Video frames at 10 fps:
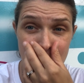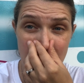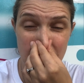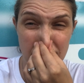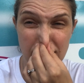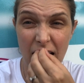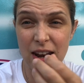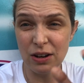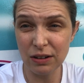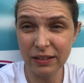making a
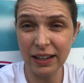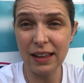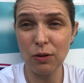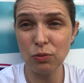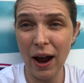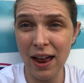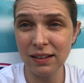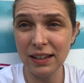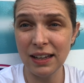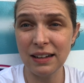lot of like that
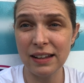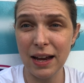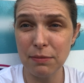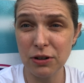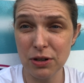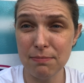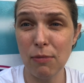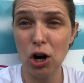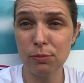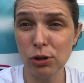rattling, like there's a
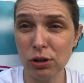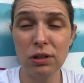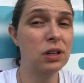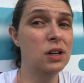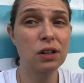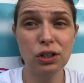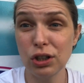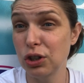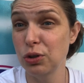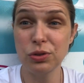marble
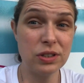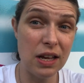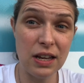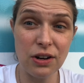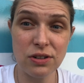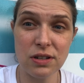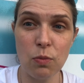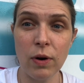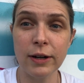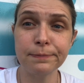loose in here
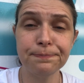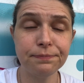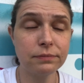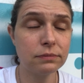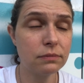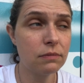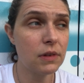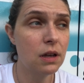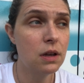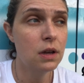somewhere.
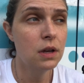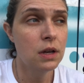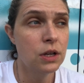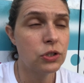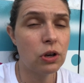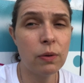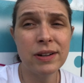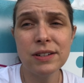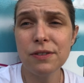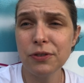So I
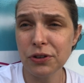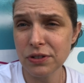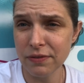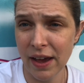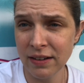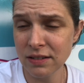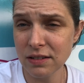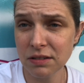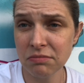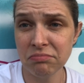went to the first
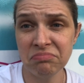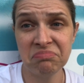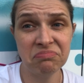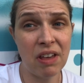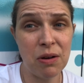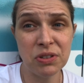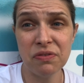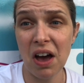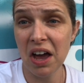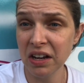event. That was
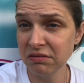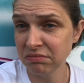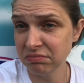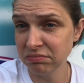fine.